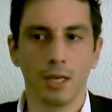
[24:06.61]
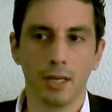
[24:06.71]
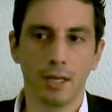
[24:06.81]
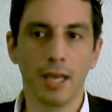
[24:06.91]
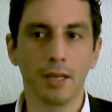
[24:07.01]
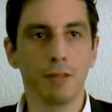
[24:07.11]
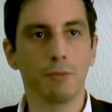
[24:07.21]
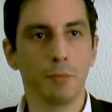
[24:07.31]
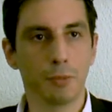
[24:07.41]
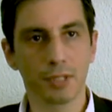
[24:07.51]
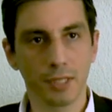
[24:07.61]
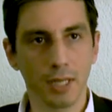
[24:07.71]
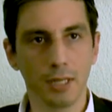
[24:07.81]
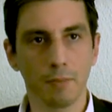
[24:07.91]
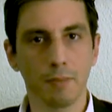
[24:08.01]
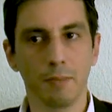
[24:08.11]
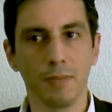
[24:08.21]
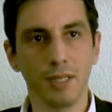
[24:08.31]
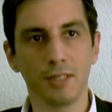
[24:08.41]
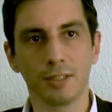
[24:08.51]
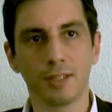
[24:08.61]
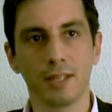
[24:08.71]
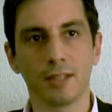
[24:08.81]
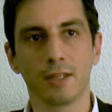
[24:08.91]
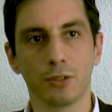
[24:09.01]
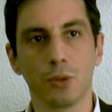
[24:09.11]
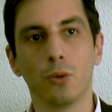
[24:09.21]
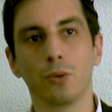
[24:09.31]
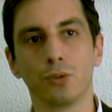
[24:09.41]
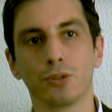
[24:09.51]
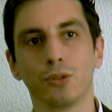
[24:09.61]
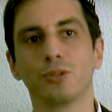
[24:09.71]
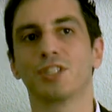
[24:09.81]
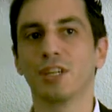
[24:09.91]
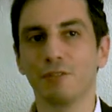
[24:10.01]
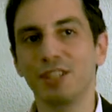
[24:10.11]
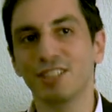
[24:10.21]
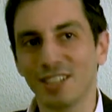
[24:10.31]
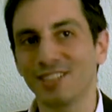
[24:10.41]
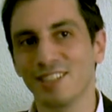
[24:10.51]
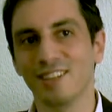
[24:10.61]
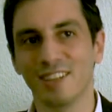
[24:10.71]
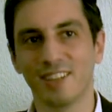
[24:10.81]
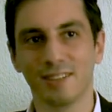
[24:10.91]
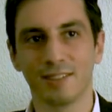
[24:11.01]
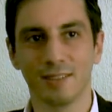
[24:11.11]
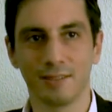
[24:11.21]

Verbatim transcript: And 83% means that there's also Chavistas in there,